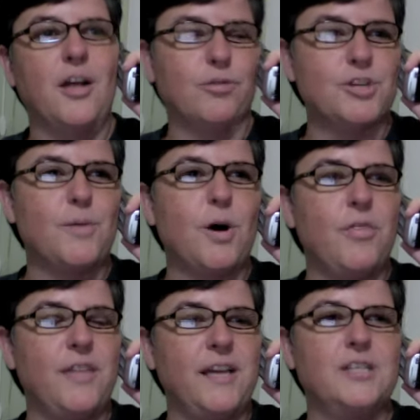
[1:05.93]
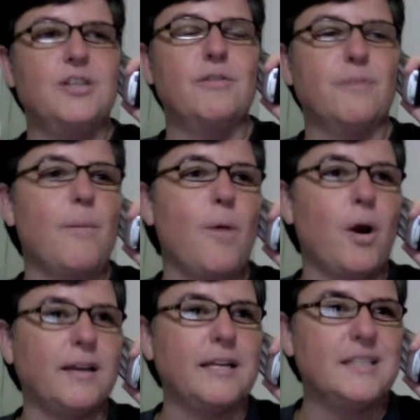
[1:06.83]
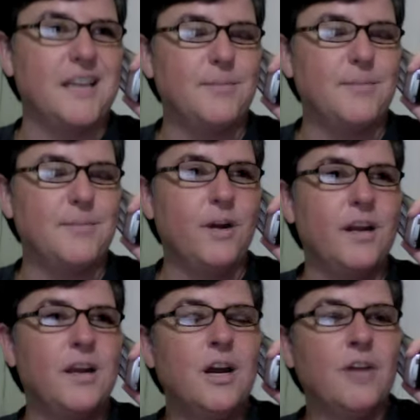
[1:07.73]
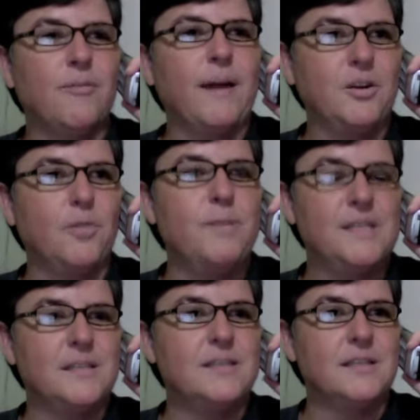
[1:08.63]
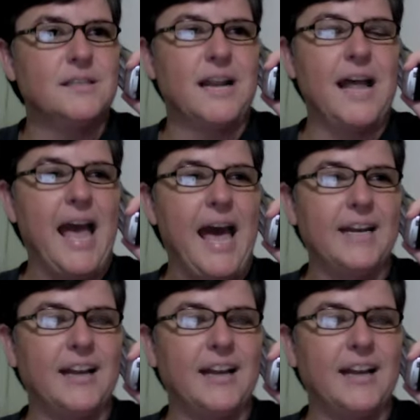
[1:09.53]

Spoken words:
or small things to do from a marketing standpoint for my little businesses that I had.